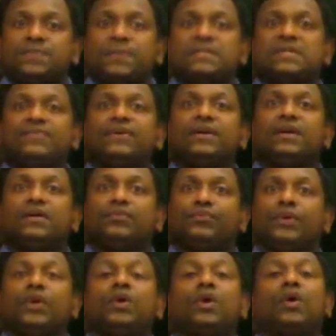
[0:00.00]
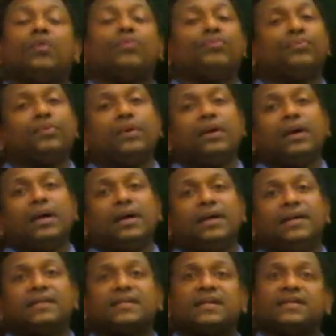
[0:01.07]
specific field of
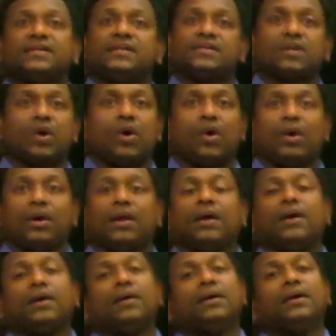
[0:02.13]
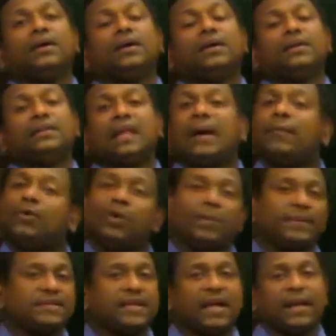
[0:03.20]
discussion is called
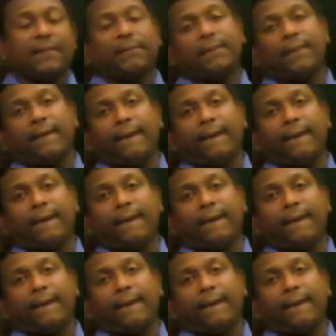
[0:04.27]
Namarupa Jnana.